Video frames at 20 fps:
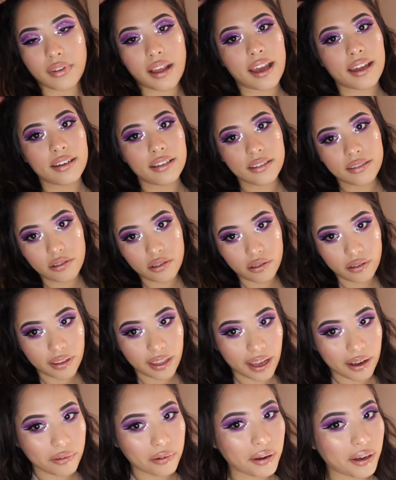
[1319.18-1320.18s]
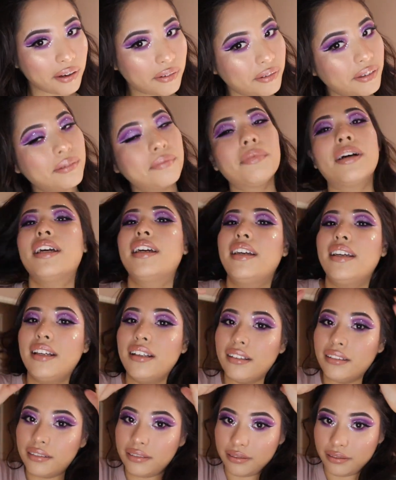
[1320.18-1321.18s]
I didn't do that well with my
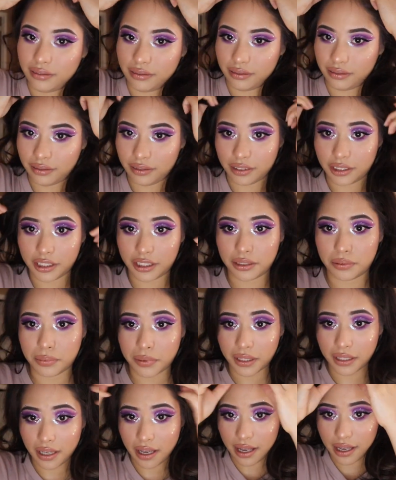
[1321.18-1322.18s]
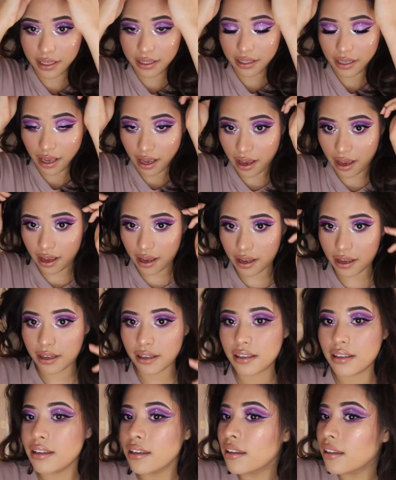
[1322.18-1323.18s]
hair, just because
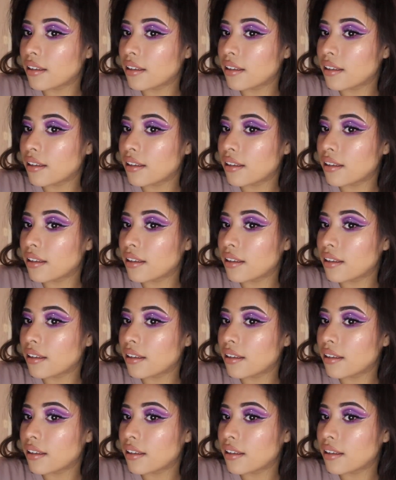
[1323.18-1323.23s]
I